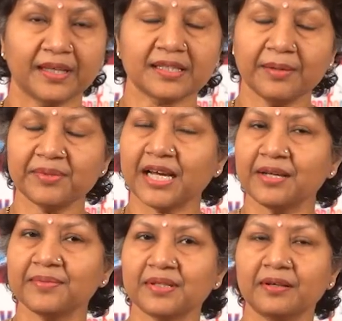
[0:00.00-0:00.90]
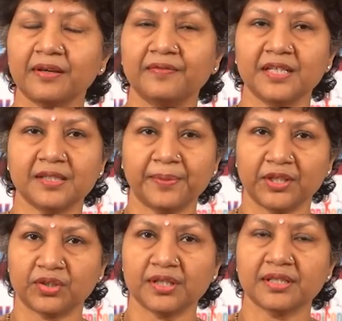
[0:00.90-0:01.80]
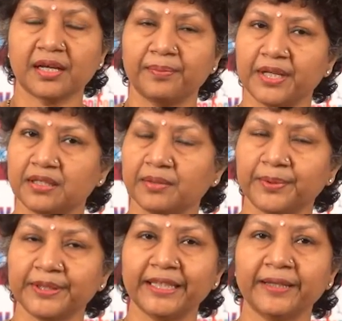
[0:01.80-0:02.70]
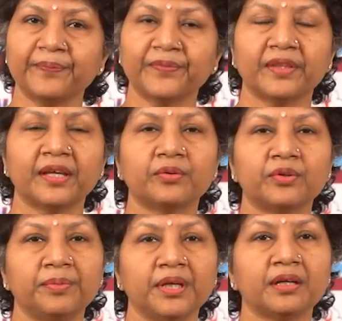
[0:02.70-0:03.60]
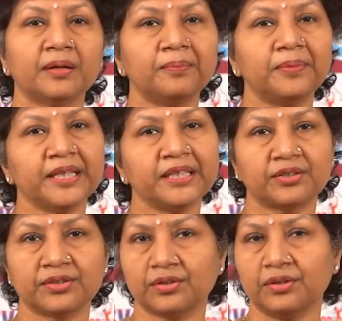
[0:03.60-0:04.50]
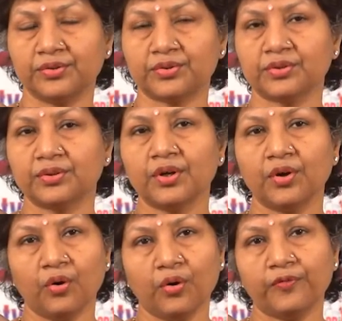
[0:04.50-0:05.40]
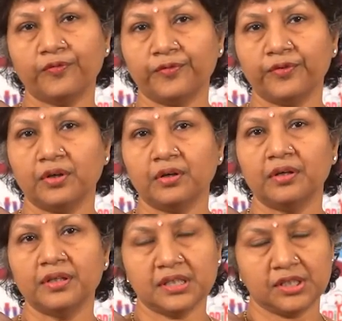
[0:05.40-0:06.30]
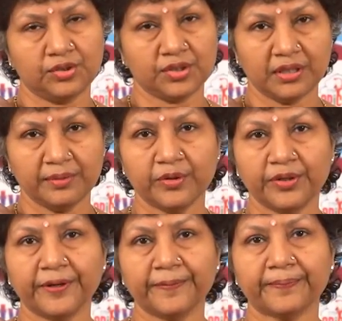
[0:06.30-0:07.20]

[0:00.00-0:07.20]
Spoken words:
Sometimes if these patients are picked up early, there could be complete resolution of interstitial pneumonia.